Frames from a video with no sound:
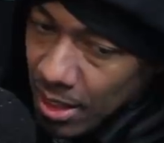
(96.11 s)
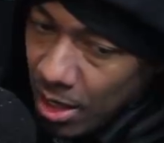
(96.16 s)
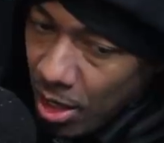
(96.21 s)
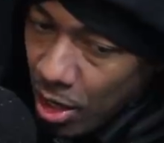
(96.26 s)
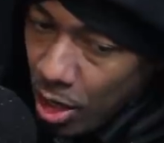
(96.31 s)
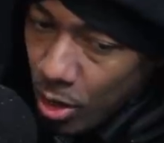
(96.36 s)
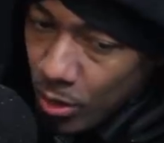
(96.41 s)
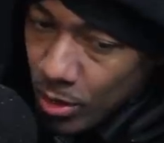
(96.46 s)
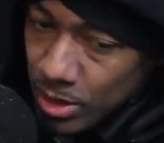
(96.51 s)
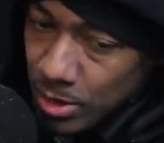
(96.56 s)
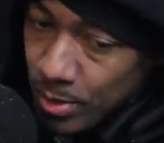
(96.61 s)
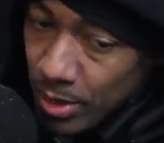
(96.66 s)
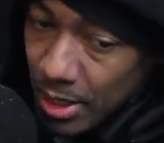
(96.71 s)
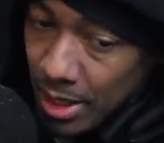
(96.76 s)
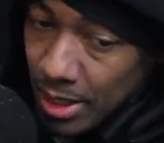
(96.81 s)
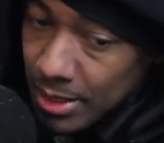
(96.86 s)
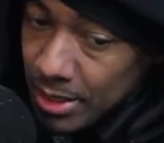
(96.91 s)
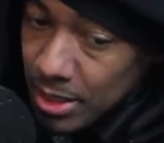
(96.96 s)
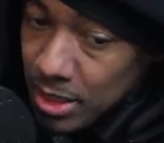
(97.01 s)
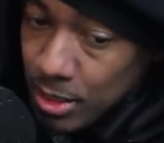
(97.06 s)
always been
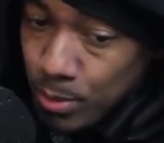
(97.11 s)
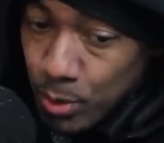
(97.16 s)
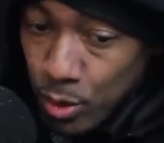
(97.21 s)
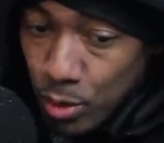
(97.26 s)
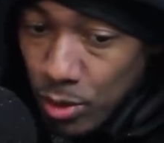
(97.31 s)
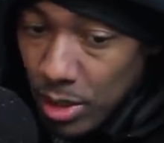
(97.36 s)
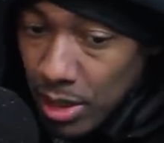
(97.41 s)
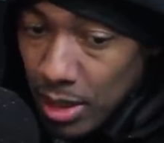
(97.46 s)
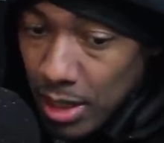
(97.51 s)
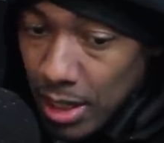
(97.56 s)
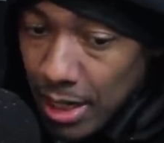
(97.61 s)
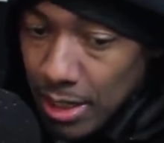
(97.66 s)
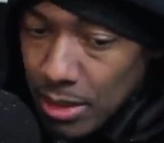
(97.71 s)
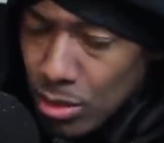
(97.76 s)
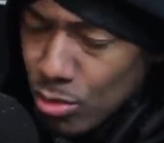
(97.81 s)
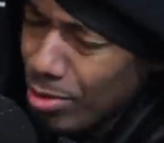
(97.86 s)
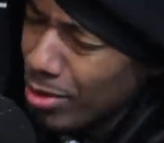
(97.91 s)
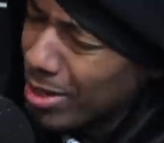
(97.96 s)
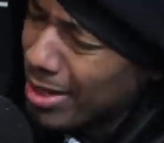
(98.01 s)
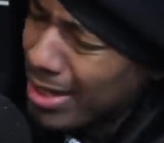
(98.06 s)
undisputed
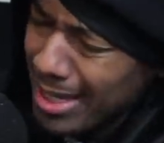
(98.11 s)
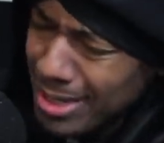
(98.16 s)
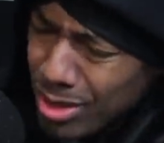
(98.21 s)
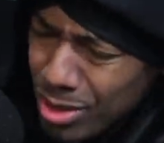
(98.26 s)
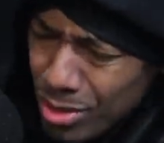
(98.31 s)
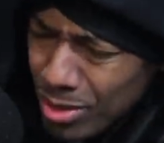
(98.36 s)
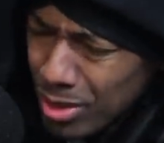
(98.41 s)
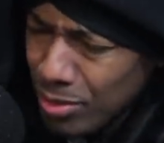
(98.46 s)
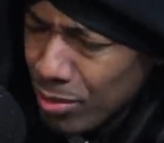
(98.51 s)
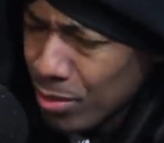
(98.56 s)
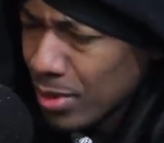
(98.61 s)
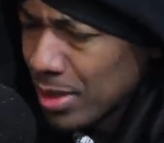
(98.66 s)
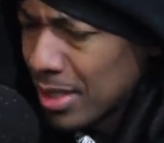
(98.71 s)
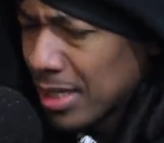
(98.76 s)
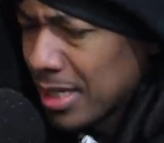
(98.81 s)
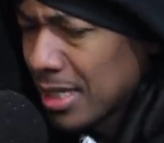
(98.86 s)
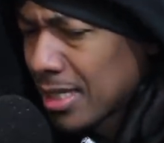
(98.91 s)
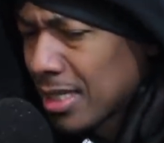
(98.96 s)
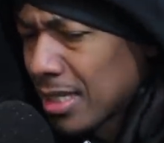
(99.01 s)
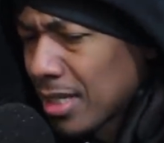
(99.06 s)
and that you don't even really
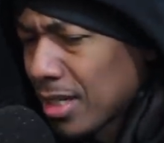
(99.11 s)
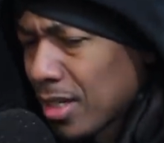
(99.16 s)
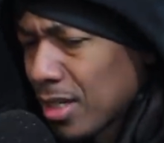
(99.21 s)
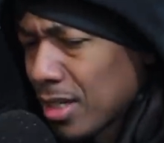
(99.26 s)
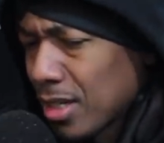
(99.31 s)
get the,